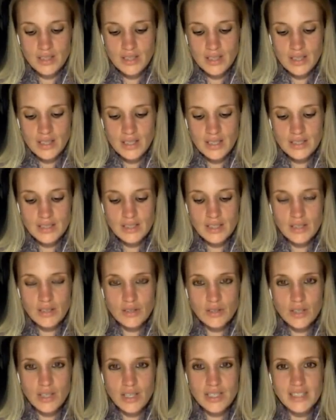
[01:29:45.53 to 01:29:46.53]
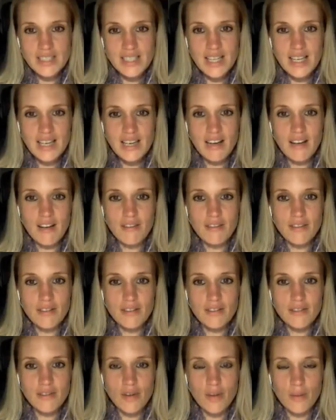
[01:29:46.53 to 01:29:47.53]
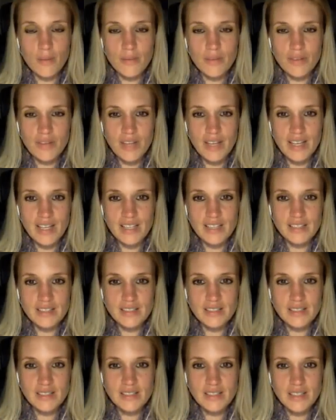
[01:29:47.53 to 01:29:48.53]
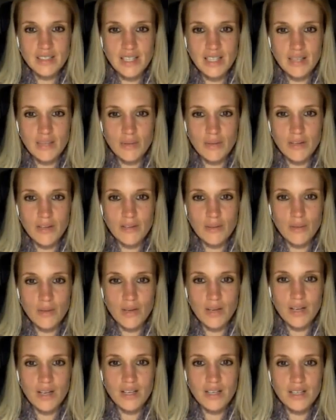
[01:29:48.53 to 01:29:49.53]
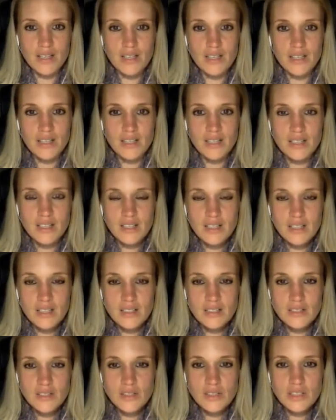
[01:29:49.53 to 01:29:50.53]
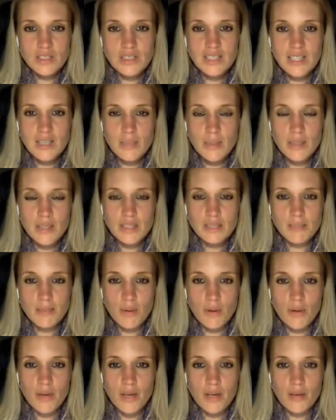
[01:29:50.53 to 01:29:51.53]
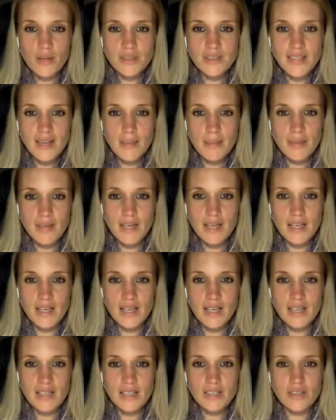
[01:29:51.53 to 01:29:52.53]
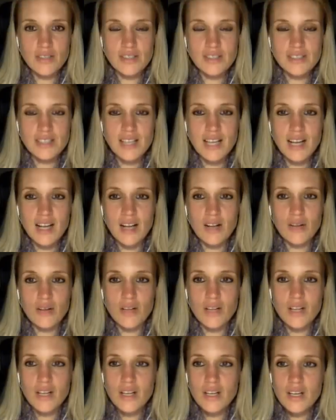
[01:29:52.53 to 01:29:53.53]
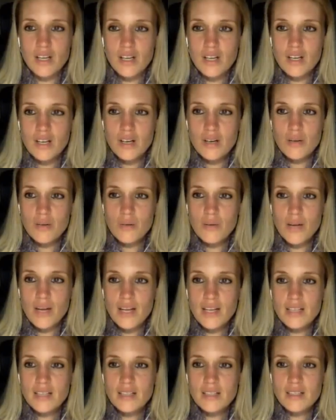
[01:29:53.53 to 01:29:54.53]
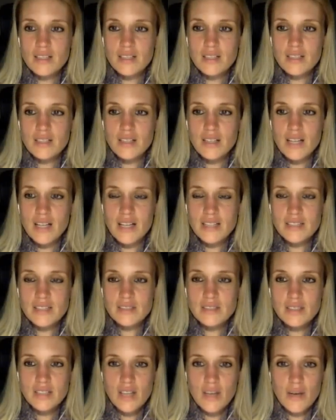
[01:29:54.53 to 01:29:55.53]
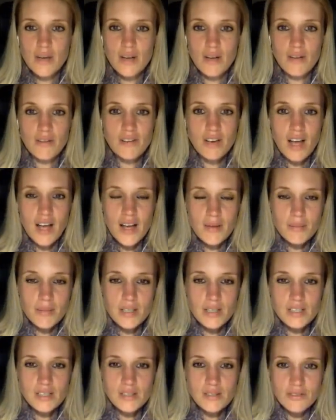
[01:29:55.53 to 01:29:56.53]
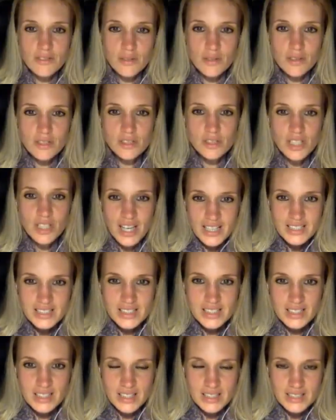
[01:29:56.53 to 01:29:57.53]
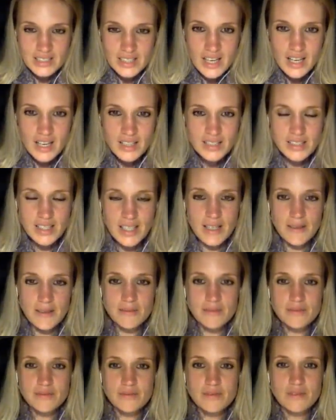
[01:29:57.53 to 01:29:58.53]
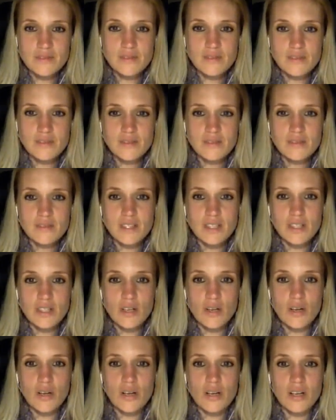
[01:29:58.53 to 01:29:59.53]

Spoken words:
is that you're trying to get love from things, and it will never work. So just keep exploring what's happening, and you can tell when it's going offline because you feel contracted and it's hurting. You're